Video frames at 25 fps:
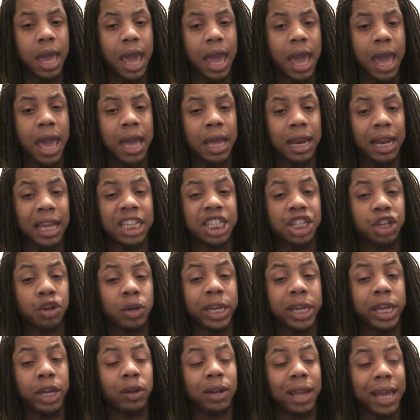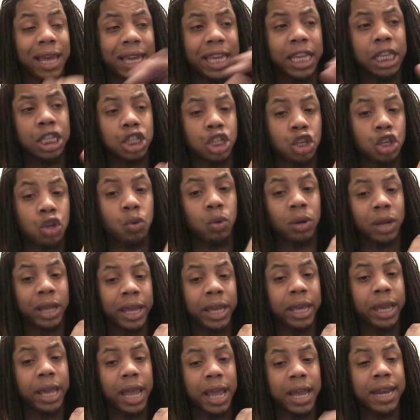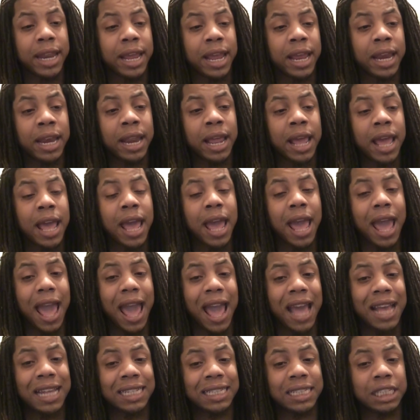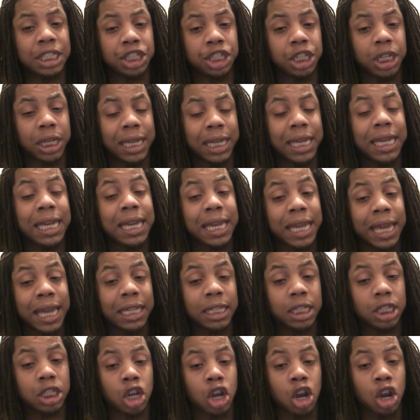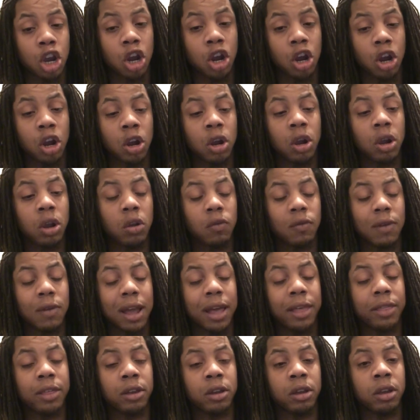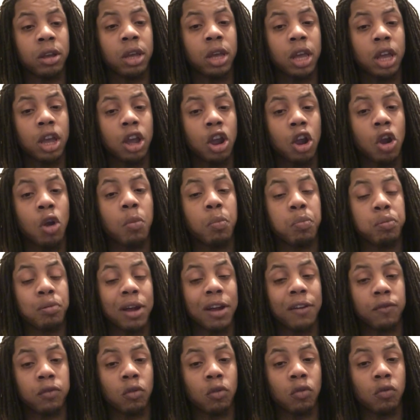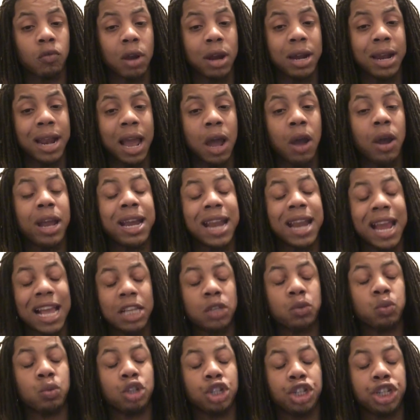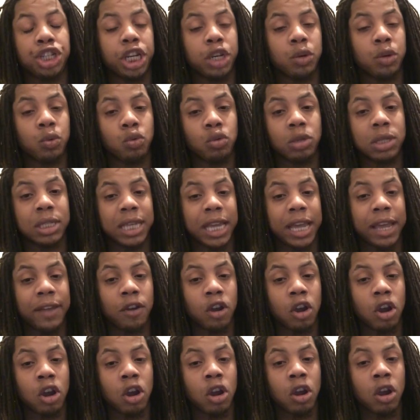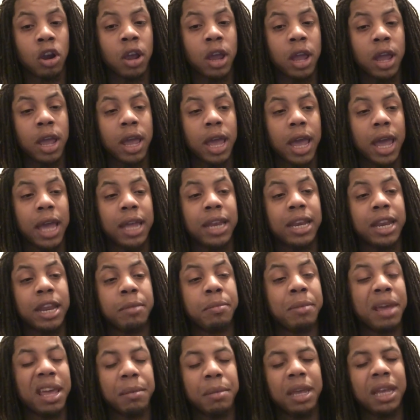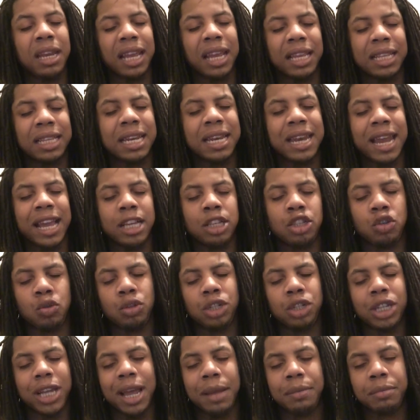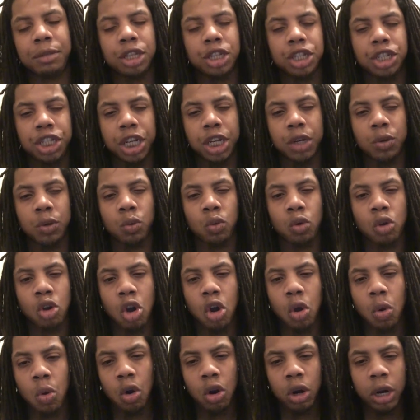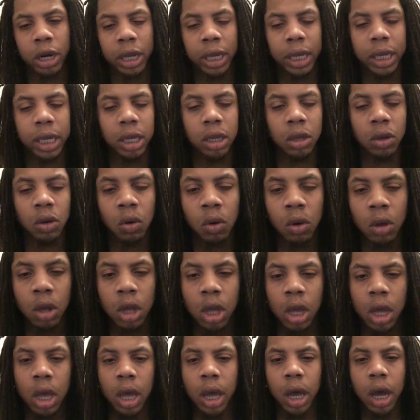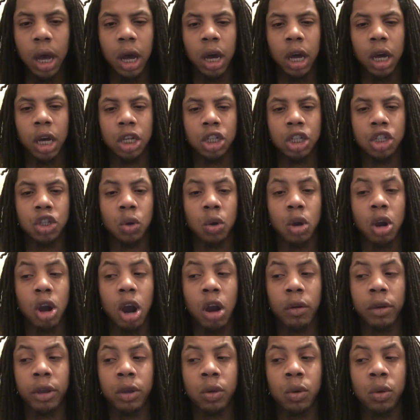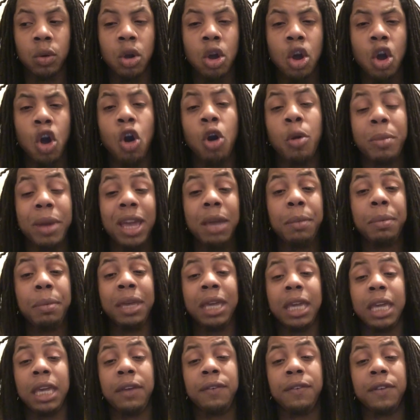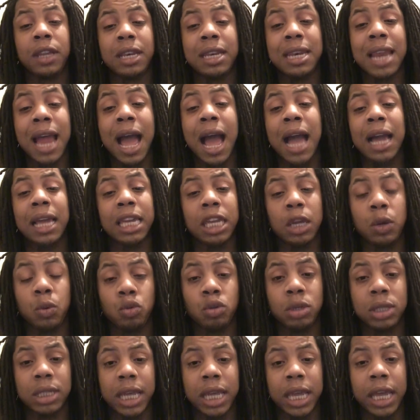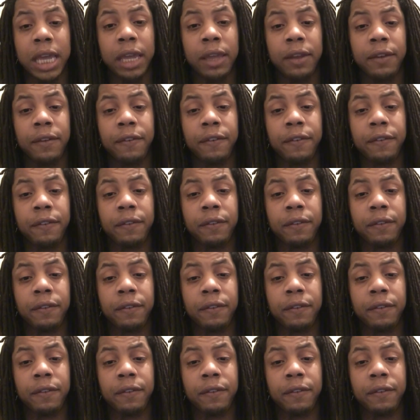and like she'll kill like his unit, and then as he gets to her, rather, her breath will run out, and that's when Shin will save her. And then maybe in like the next two chapters, Shin will go on and kill Chogaryu, or maybe even Naki will save.